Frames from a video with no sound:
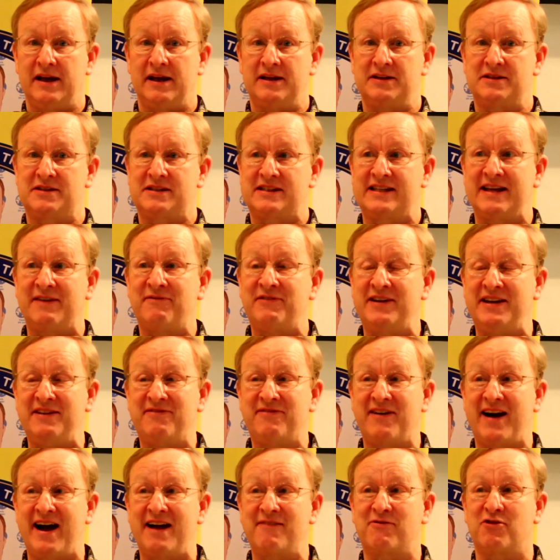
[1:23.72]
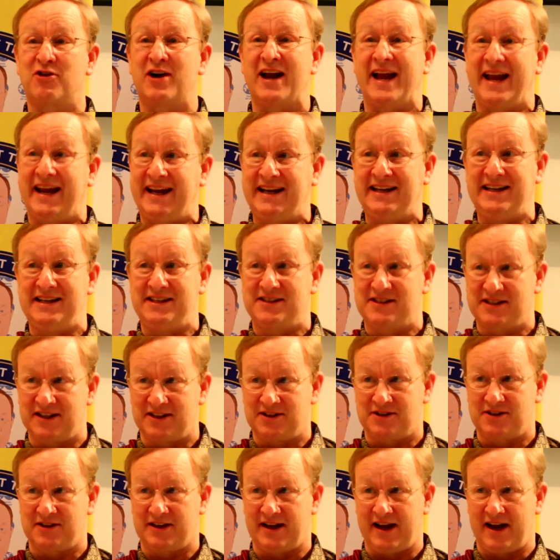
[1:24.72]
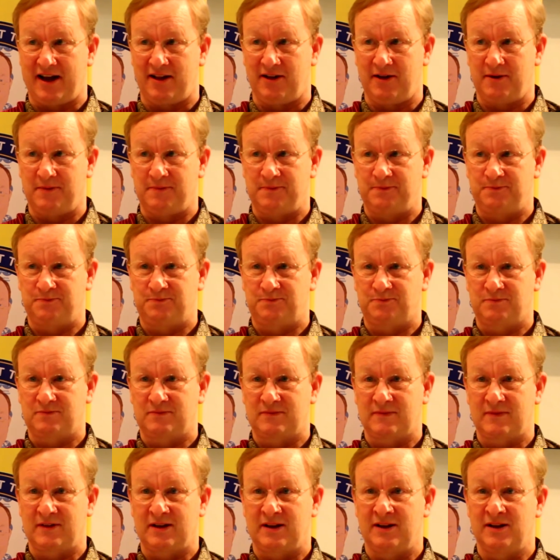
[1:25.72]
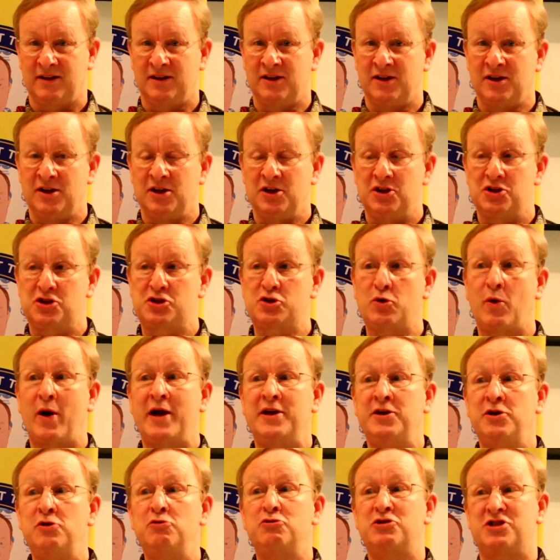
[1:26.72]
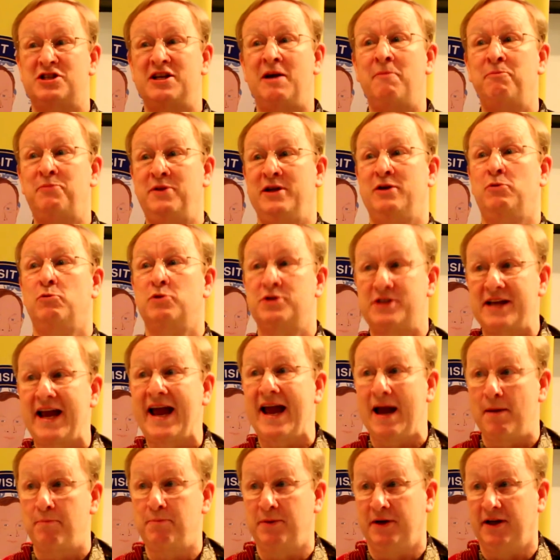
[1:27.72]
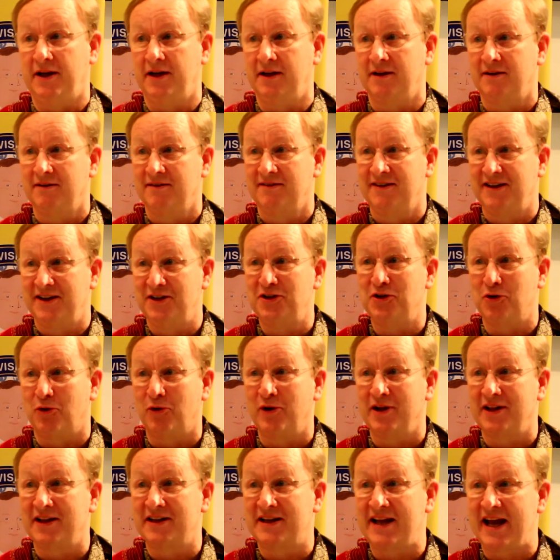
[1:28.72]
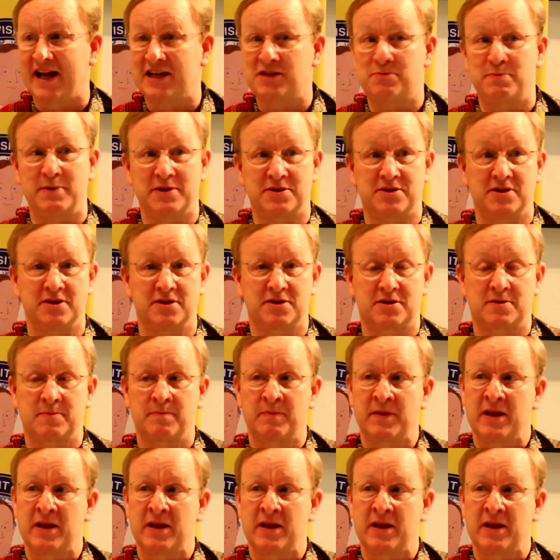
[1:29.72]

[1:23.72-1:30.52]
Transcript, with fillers: 75 or 80 cents a gallon. So I knew something was happening in the oil and gas business.